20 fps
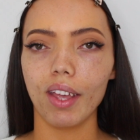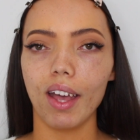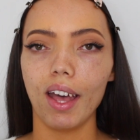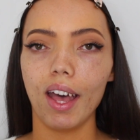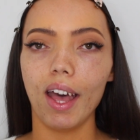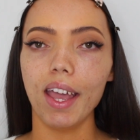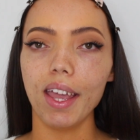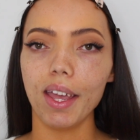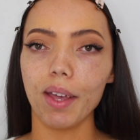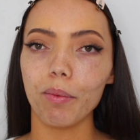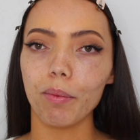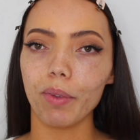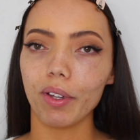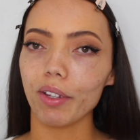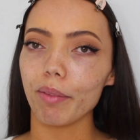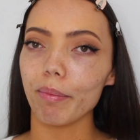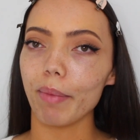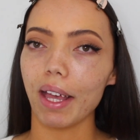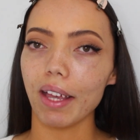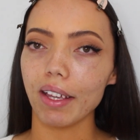Hi and
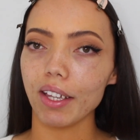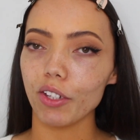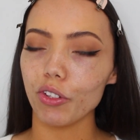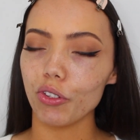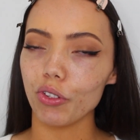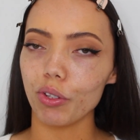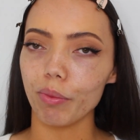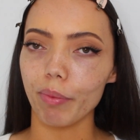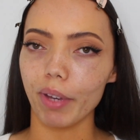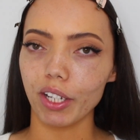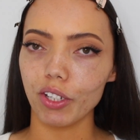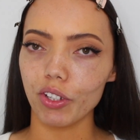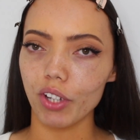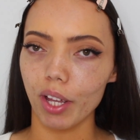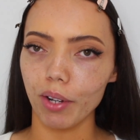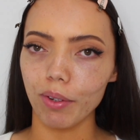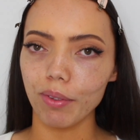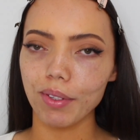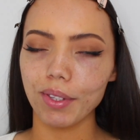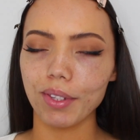welcome back to my channel.